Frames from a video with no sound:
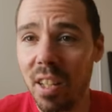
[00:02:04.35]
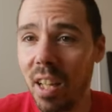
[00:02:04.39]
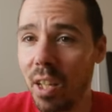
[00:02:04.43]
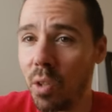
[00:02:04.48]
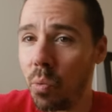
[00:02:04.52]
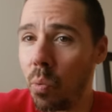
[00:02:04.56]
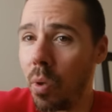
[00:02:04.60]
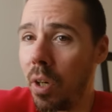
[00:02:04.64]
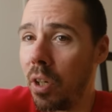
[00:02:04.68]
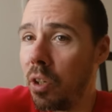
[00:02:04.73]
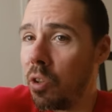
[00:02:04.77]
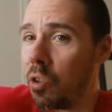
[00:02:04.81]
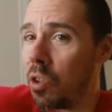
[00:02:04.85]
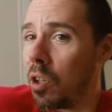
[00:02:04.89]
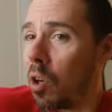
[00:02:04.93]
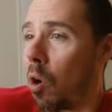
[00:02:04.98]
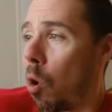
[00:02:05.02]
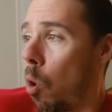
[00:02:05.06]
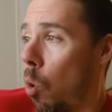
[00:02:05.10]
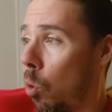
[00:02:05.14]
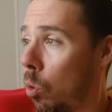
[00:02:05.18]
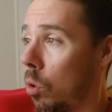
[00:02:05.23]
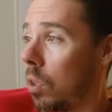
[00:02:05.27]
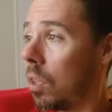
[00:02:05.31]
That's why I used to
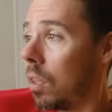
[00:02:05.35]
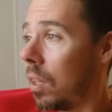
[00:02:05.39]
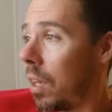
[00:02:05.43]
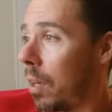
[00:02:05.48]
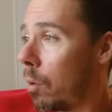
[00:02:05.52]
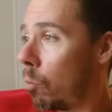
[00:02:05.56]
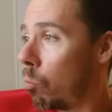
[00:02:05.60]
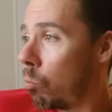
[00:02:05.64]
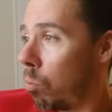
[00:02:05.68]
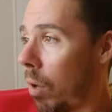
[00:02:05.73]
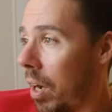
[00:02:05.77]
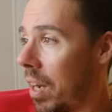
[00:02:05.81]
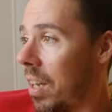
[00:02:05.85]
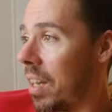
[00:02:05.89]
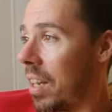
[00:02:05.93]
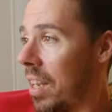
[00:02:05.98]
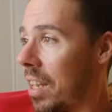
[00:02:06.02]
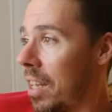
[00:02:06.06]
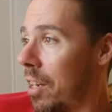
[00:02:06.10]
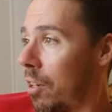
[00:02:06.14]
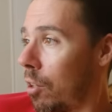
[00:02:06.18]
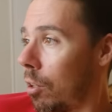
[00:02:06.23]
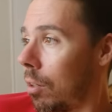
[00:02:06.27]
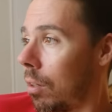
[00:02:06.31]
hold it like right
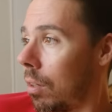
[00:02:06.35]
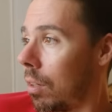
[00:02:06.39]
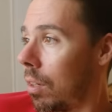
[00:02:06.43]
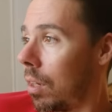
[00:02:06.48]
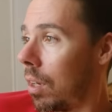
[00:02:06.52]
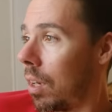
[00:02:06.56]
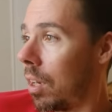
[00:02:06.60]
here.